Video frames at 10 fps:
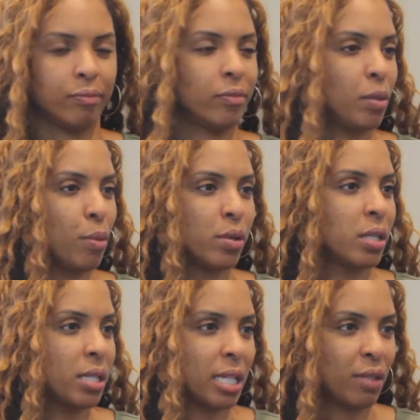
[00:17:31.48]
the most
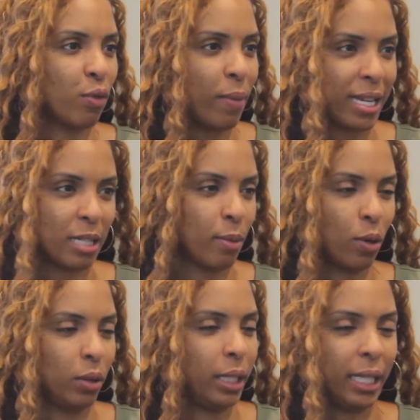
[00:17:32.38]
successful
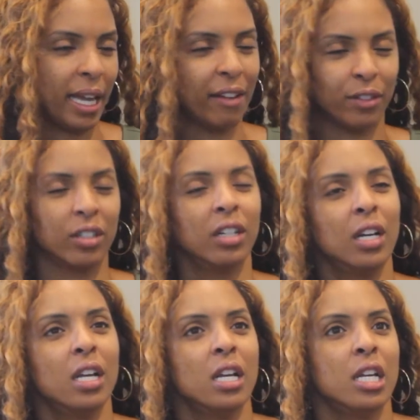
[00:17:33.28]
basketball league ever.
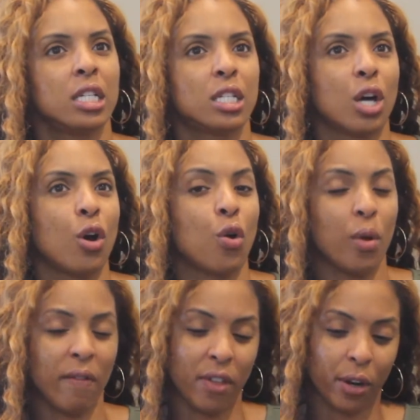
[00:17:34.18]

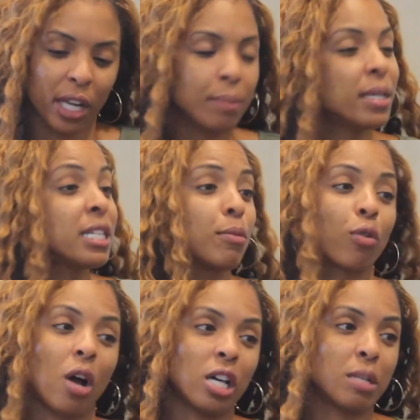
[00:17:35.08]
So if there can be some
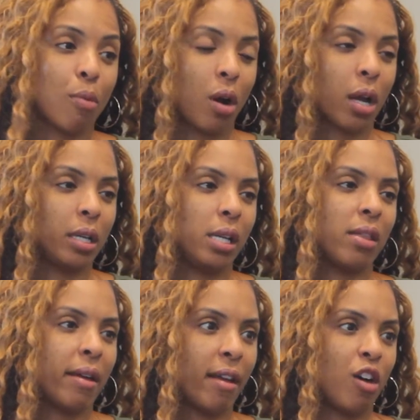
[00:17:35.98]

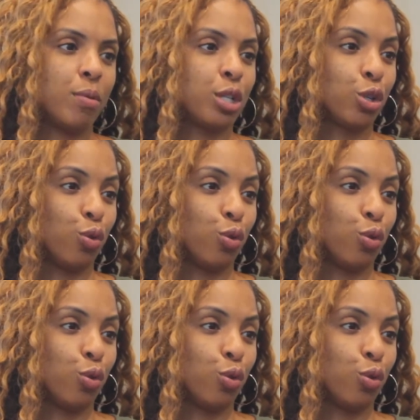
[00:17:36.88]
cross-marketing that helps to